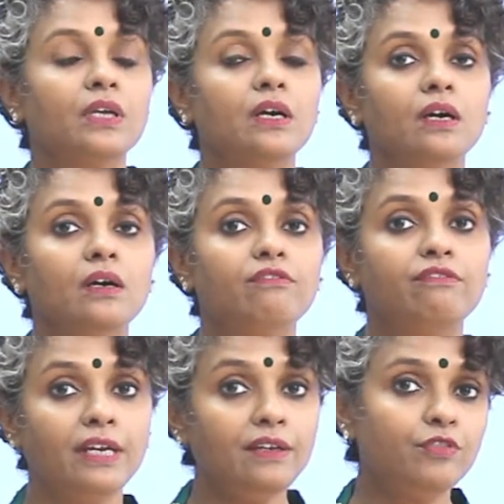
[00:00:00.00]
uh,
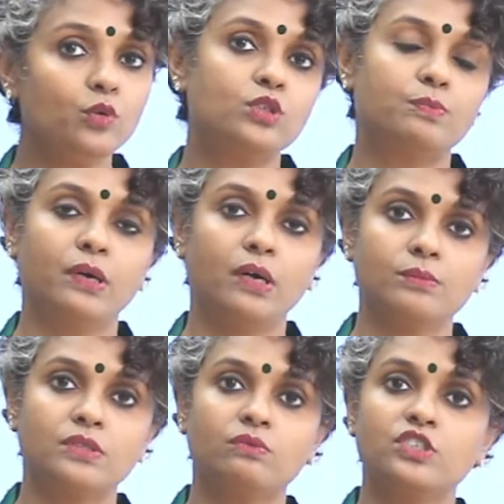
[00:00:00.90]
very few
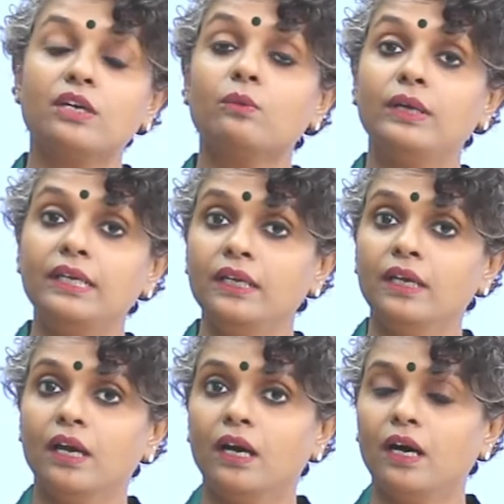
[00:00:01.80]
sperms which are very
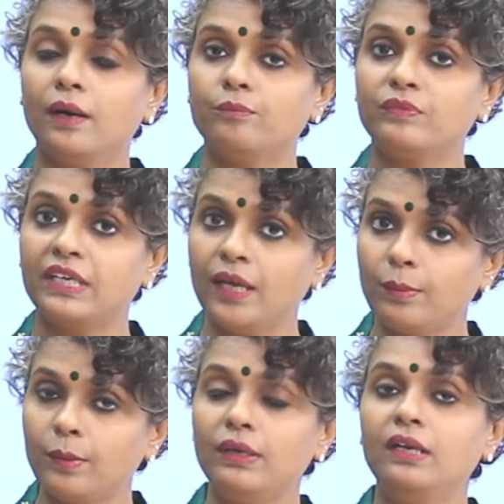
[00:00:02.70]
um,
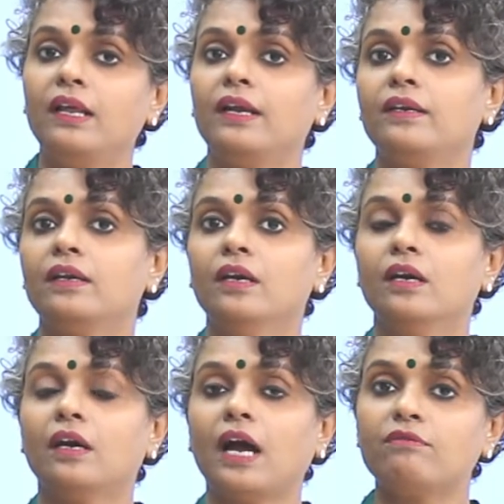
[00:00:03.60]
capable and
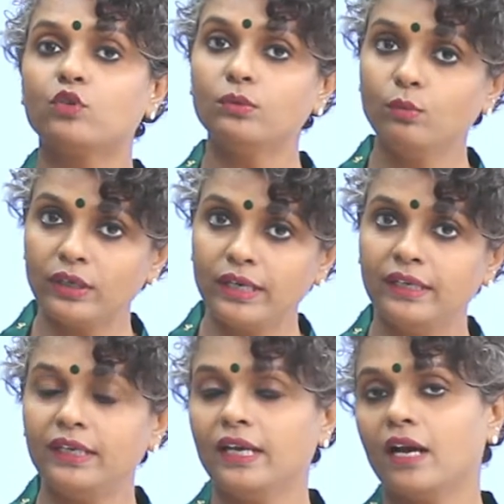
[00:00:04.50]
have good
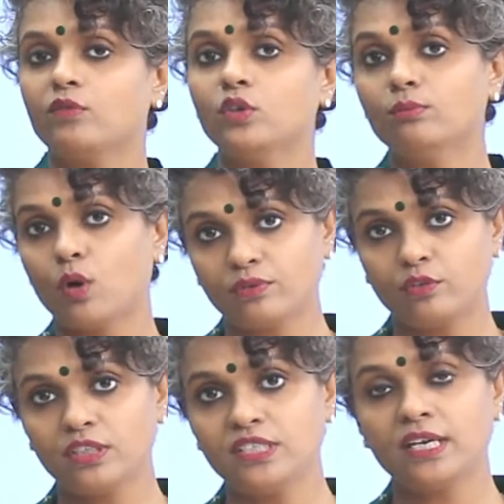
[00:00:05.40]
motility, have good
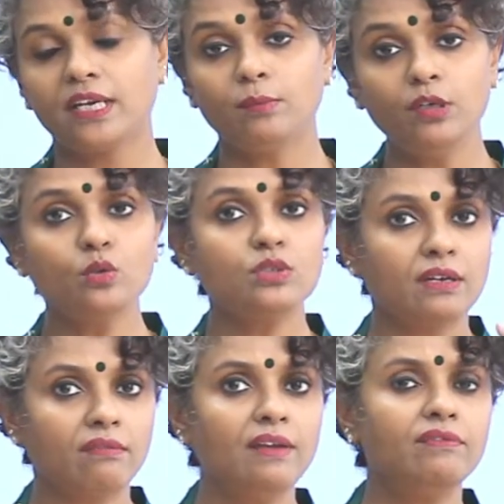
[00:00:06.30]
morphology are able to
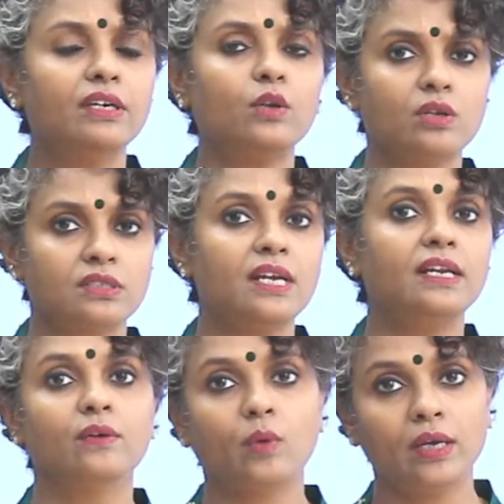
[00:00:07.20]
survive that
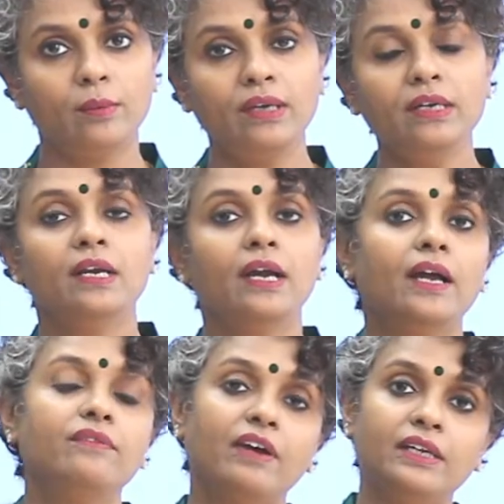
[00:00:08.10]
hostile environment
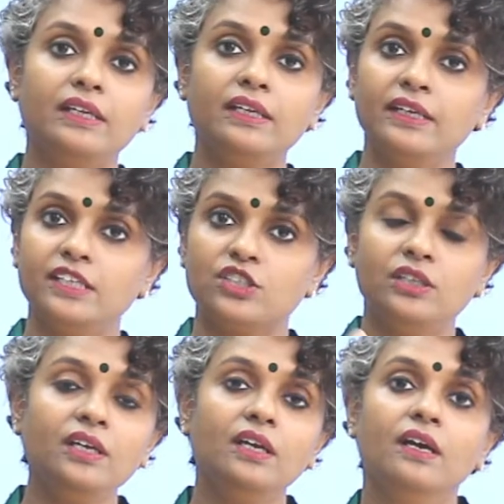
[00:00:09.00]
and finally reach
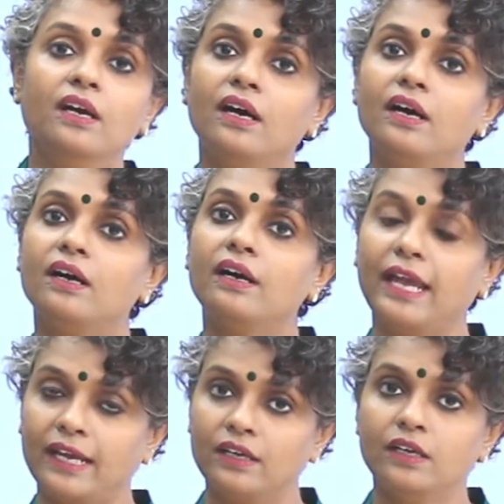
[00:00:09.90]
the uh,
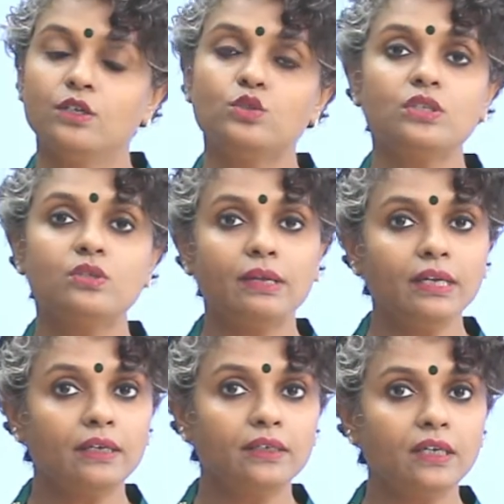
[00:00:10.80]
egg. So it's very
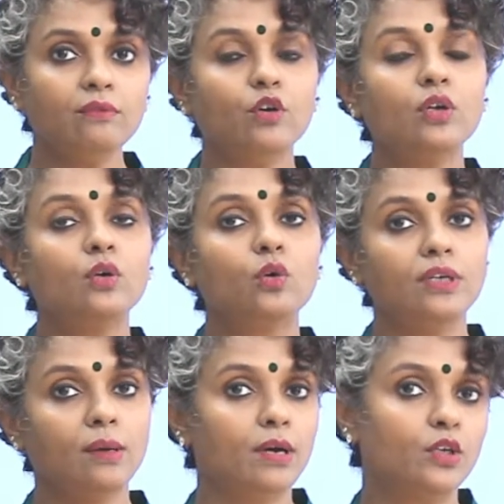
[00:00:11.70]
critical for a good
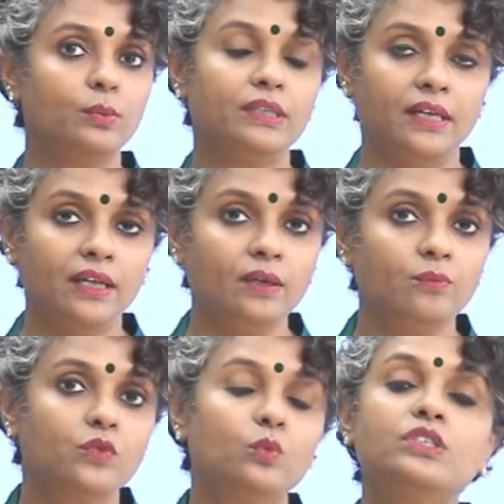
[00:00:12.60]
number to be there
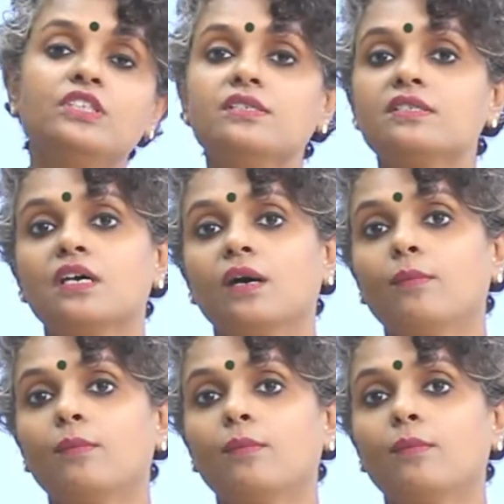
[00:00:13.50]
which is